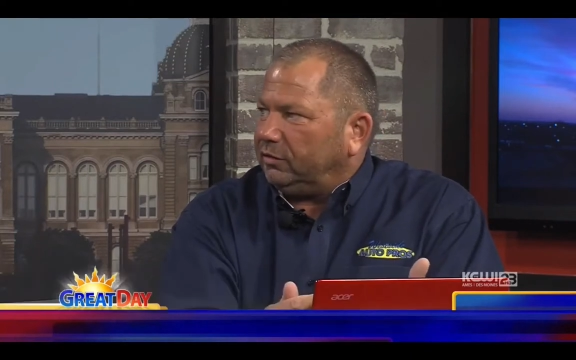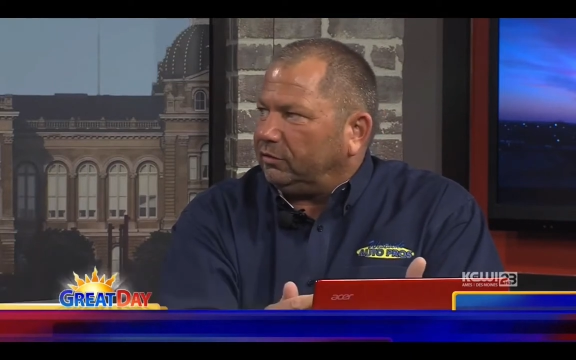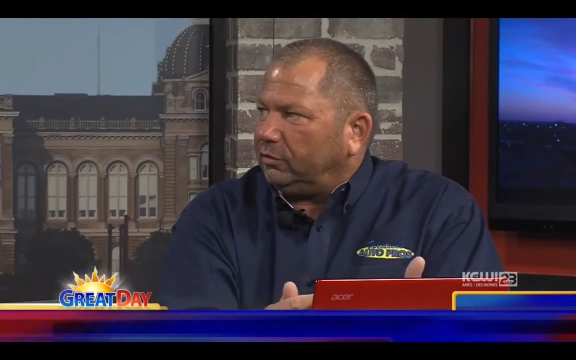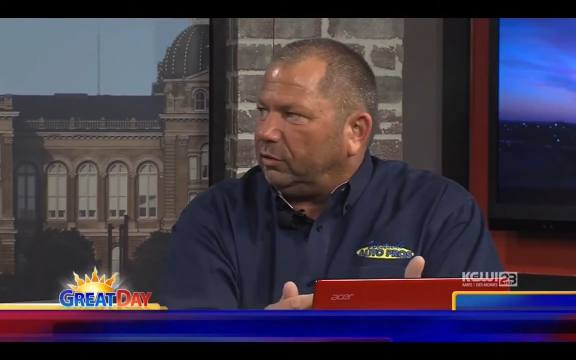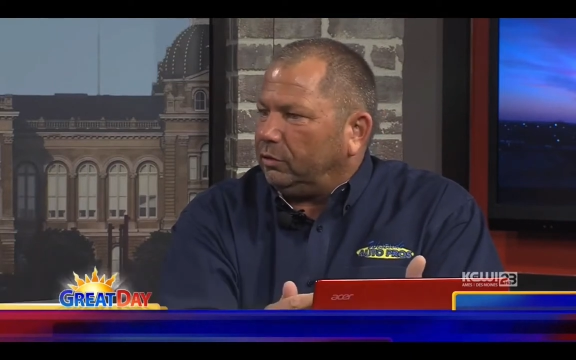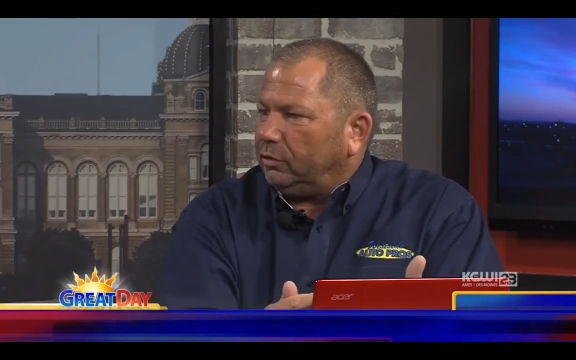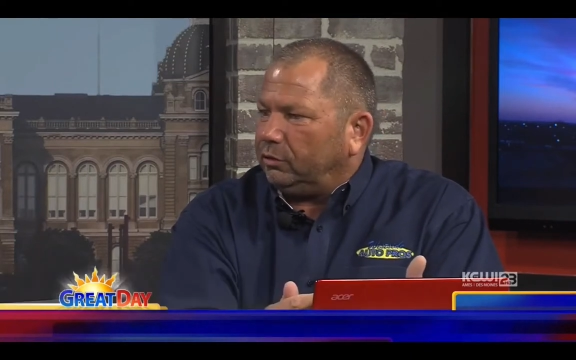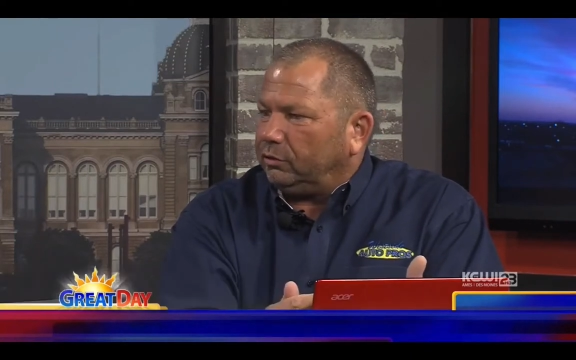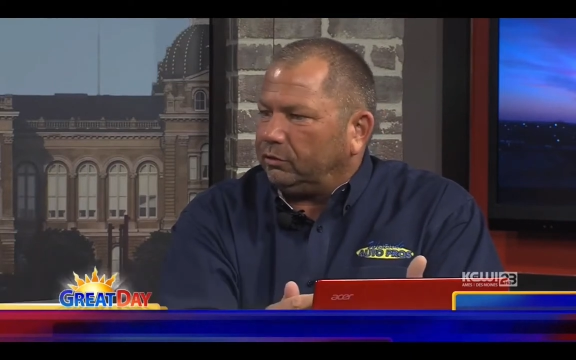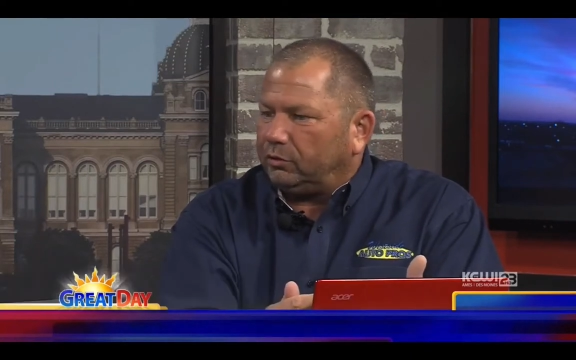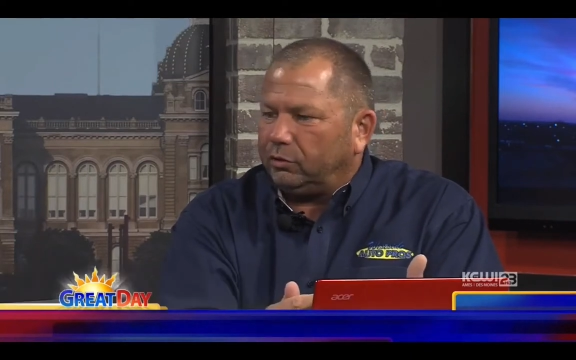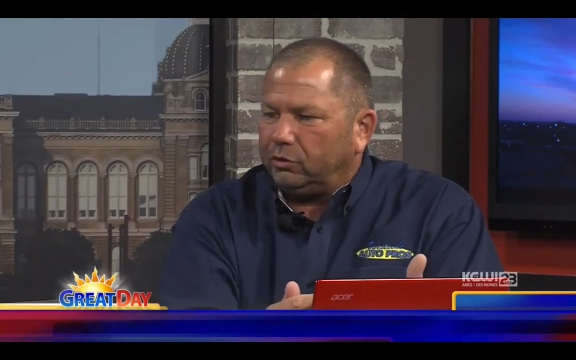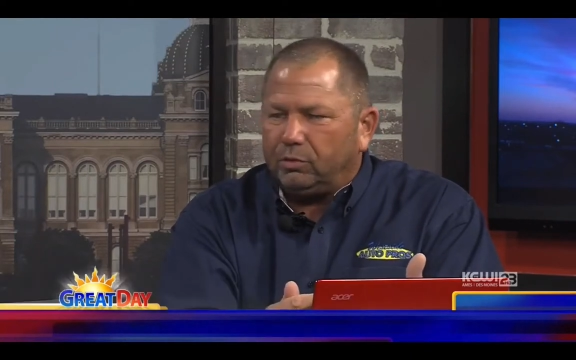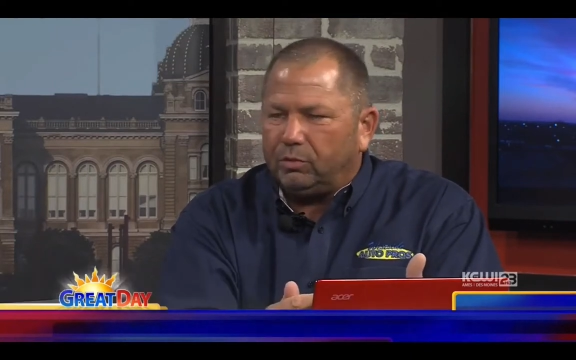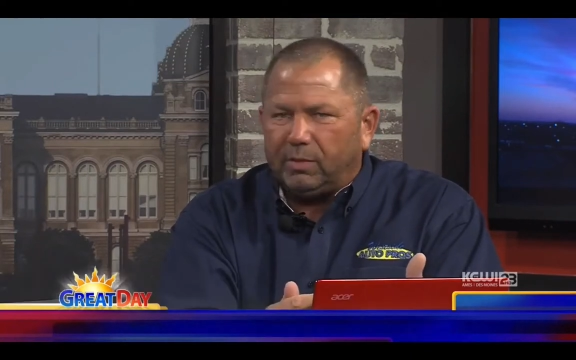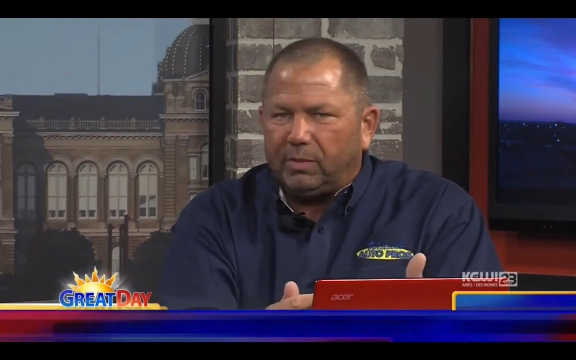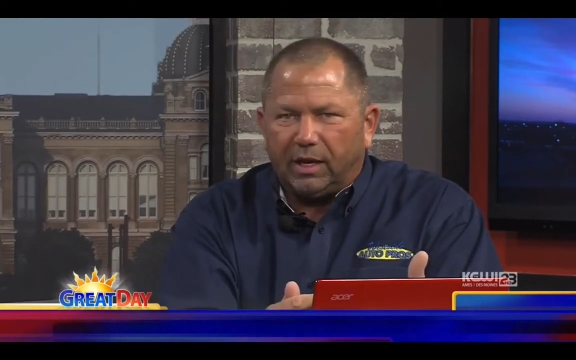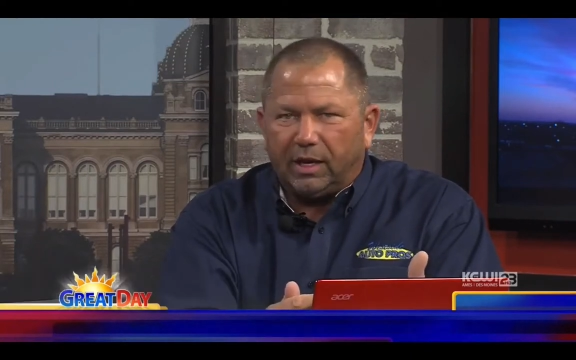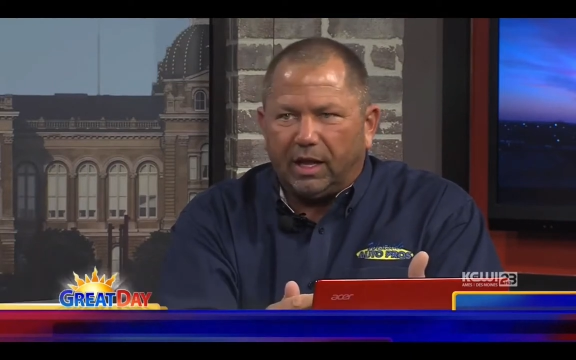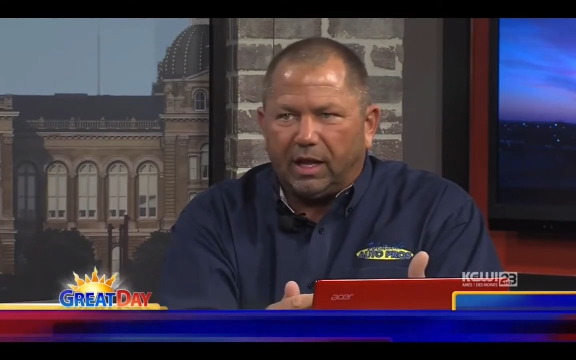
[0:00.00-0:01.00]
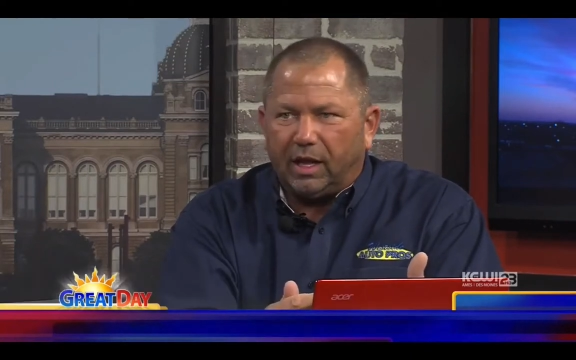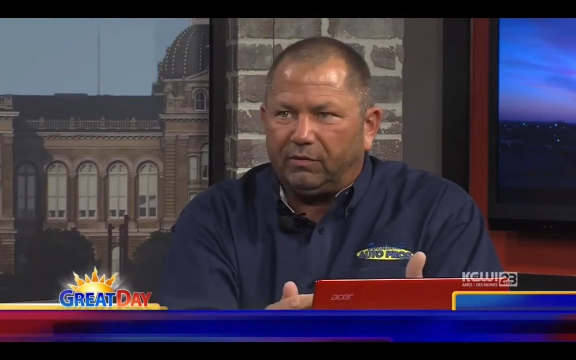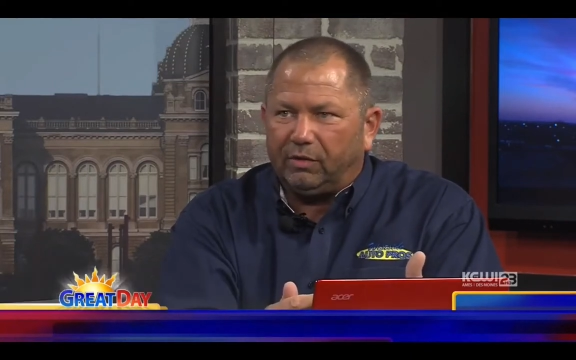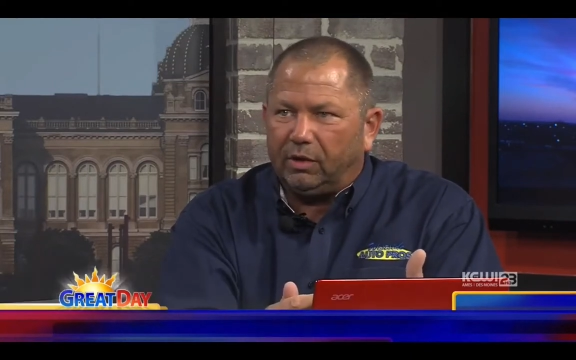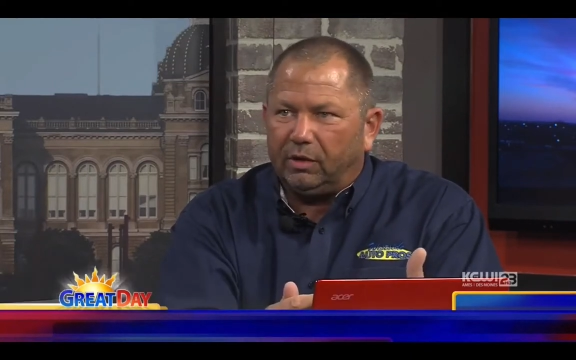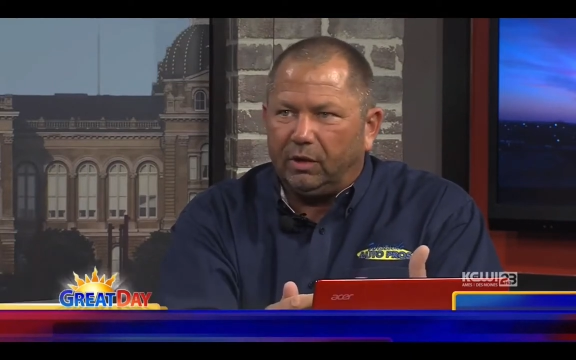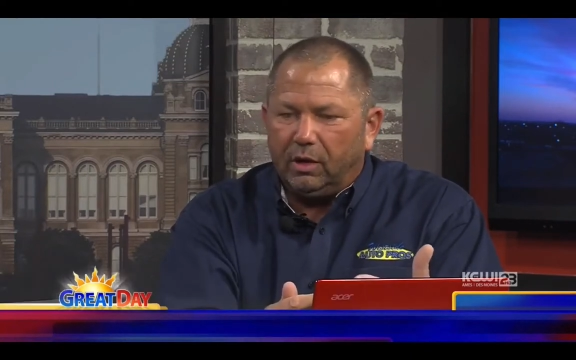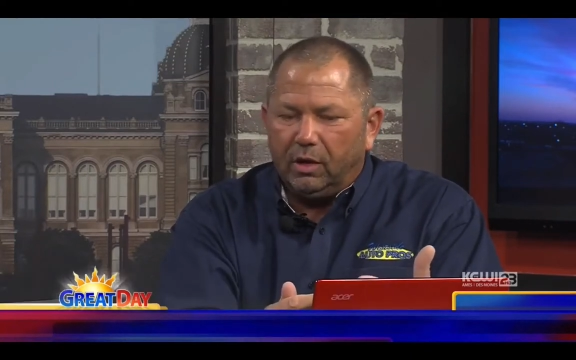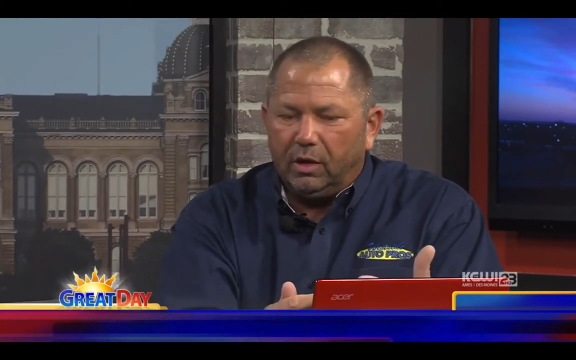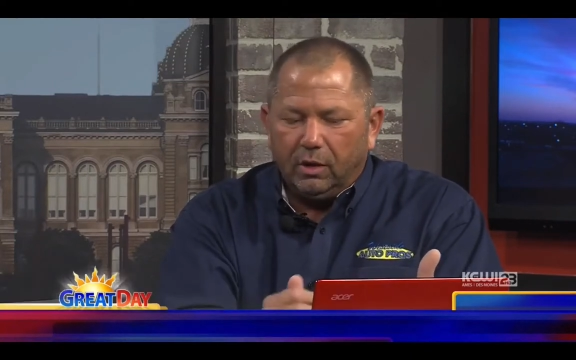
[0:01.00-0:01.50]
so you might have
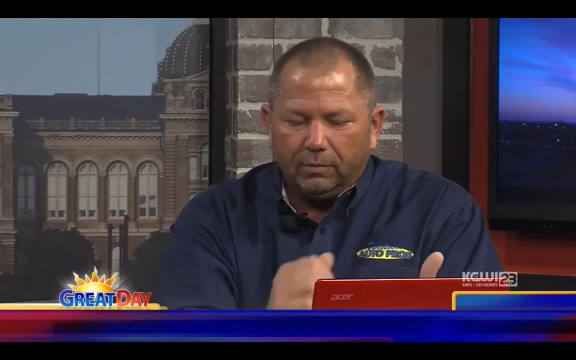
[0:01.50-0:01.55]
a